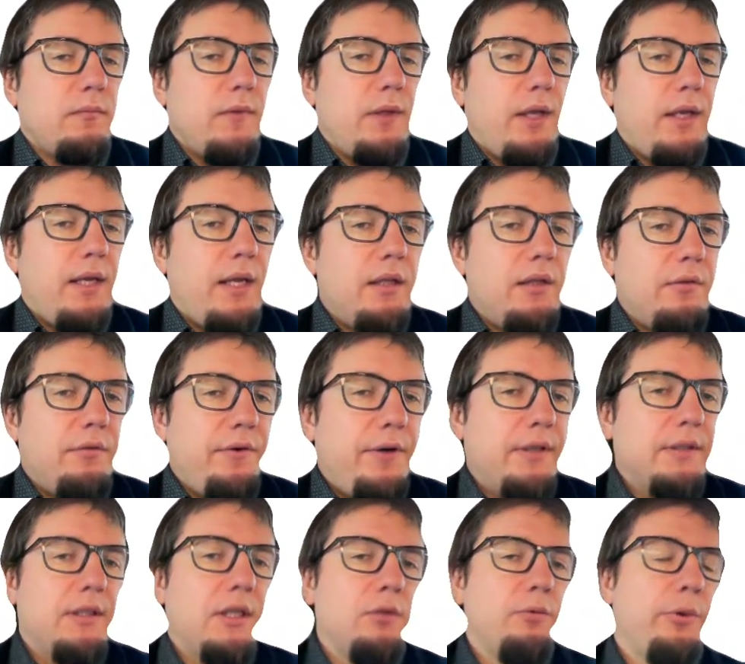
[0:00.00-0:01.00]
Another thing
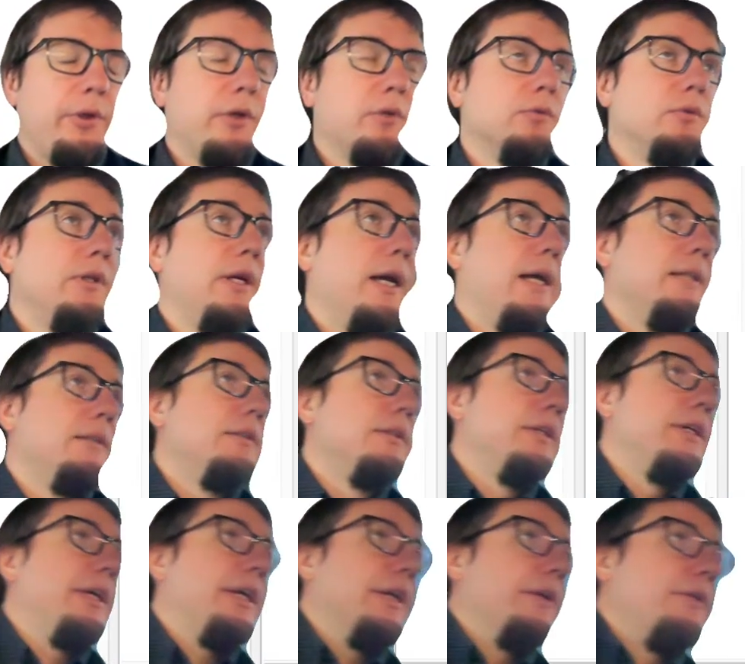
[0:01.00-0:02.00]
that we could get
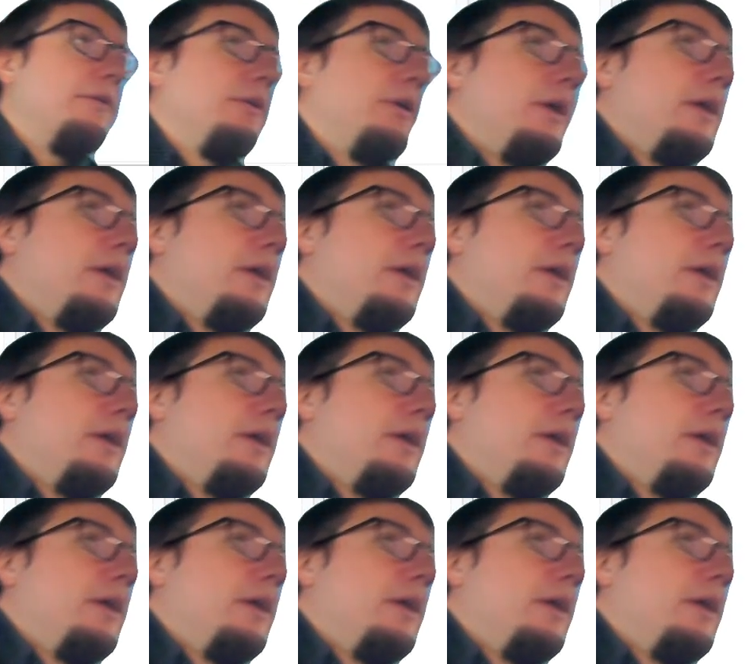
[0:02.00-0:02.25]
here